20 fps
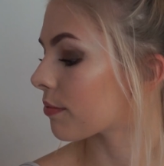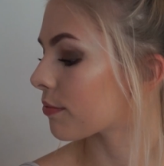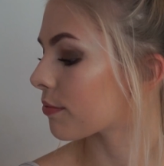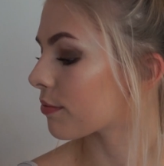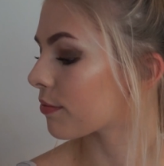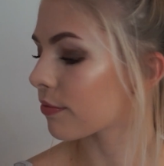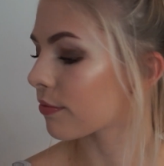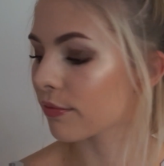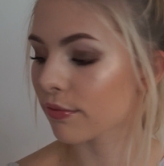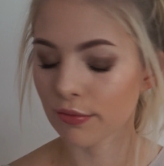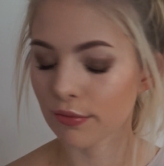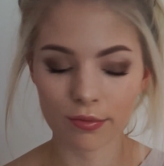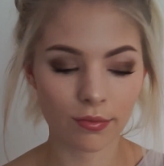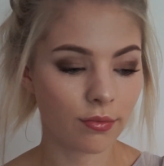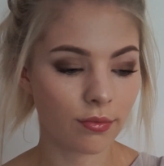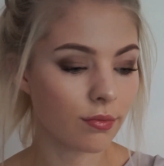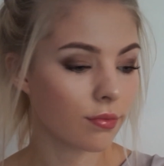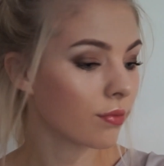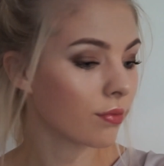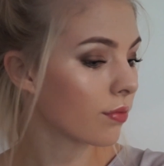like a zoomed
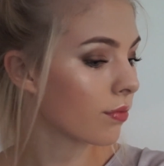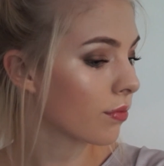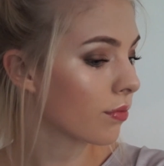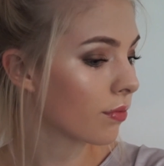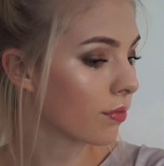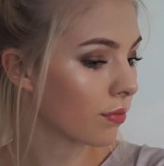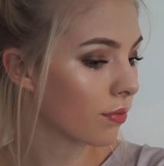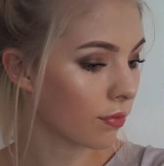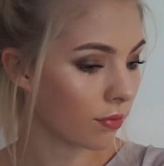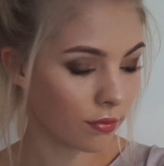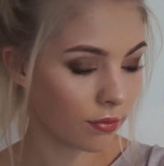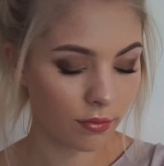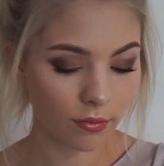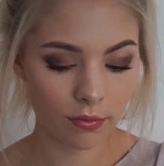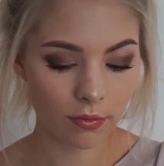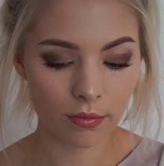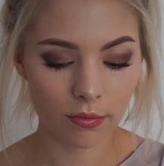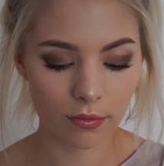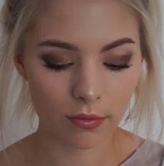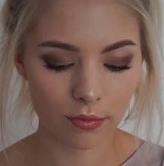in look so you can see
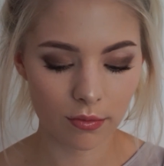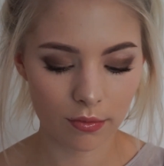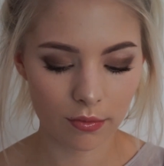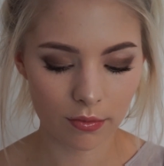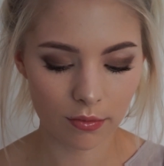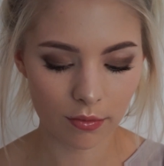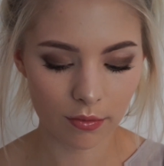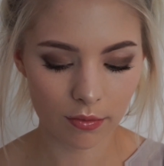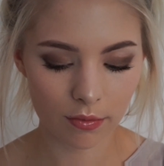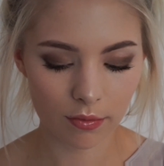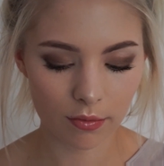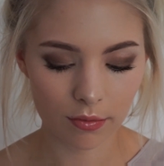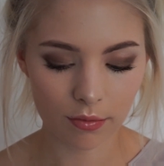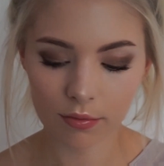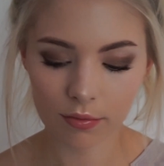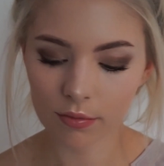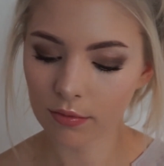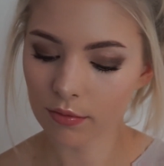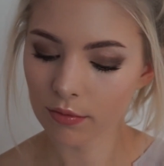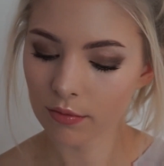overall.
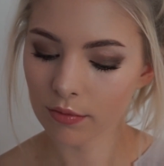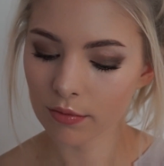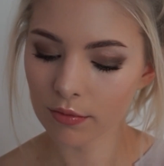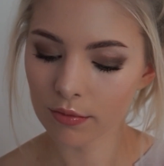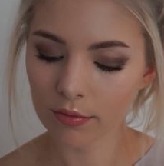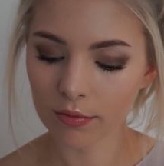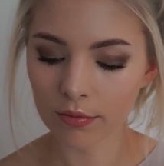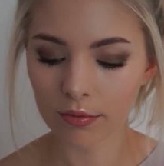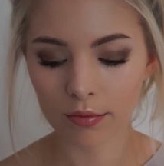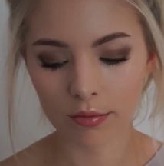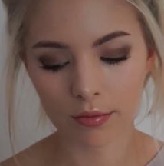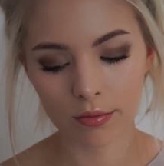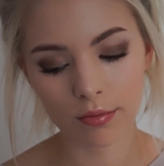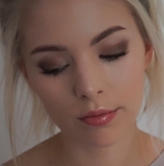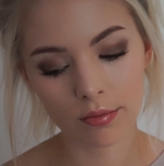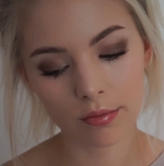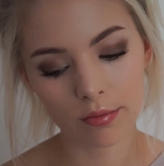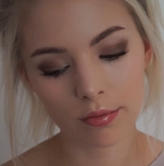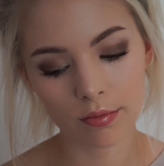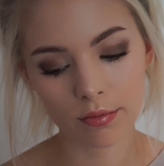I
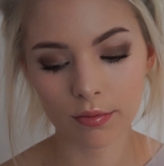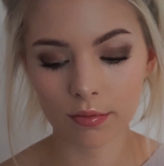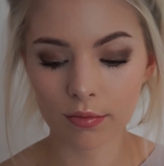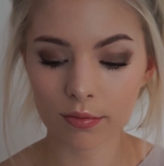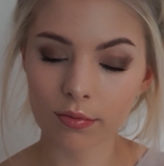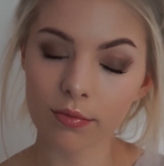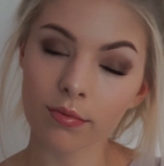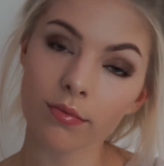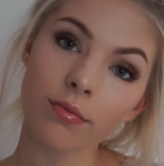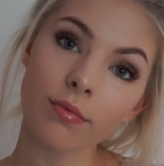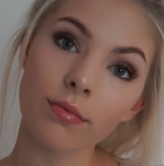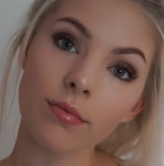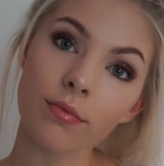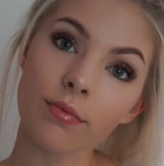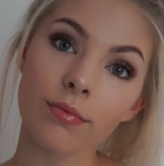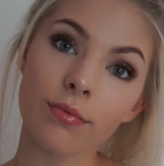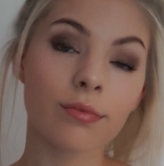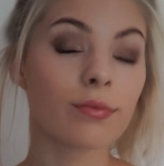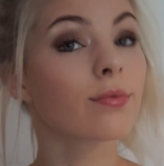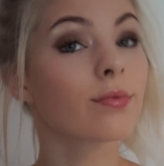don't claim
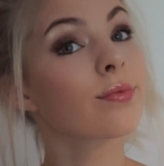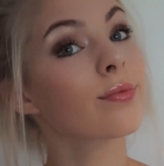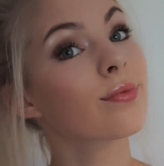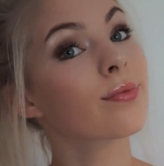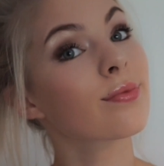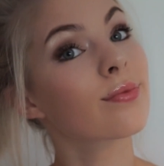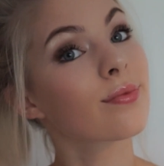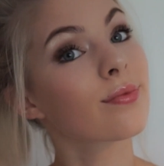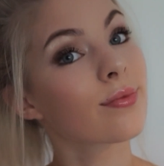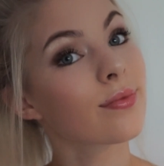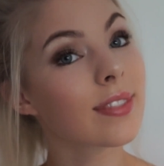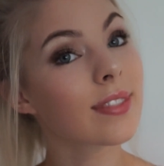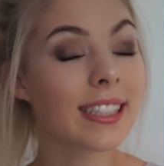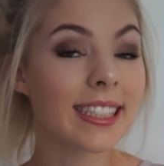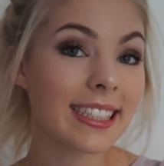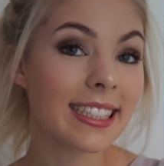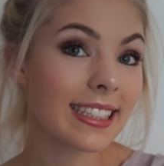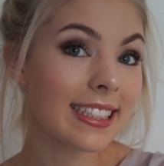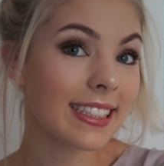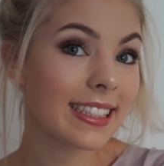to be a makeup
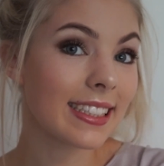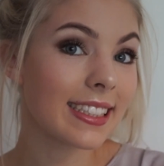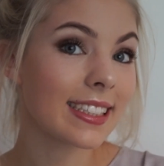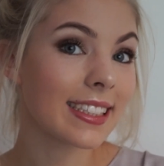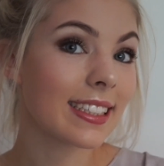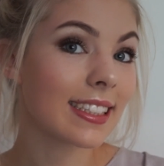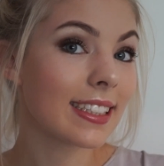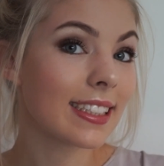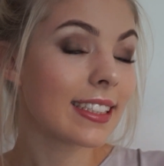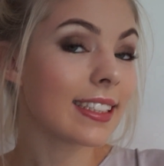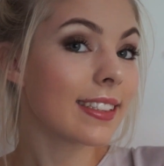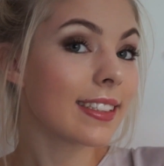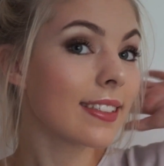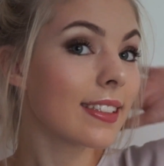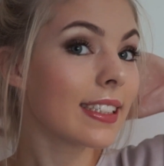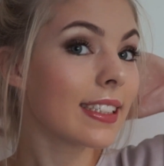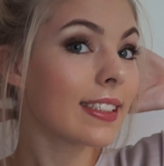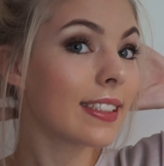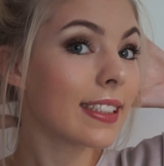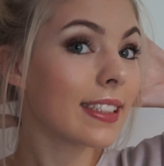artist, so it's probably
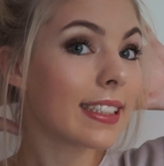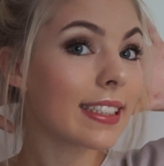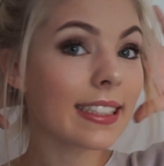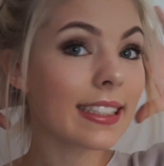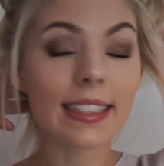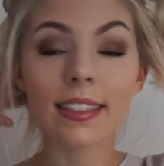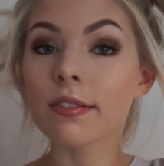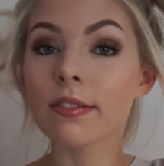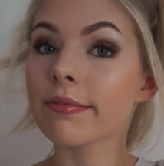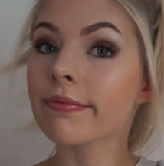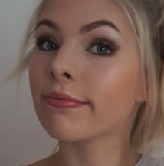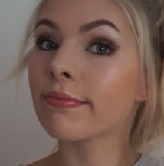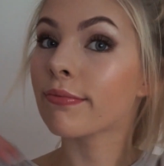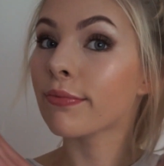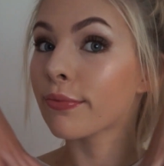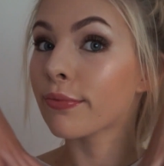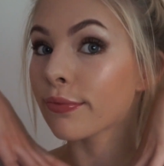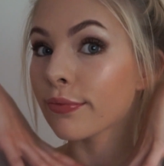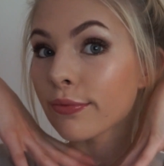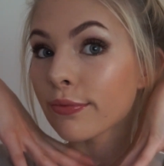not
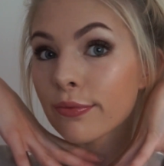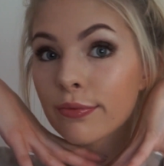anything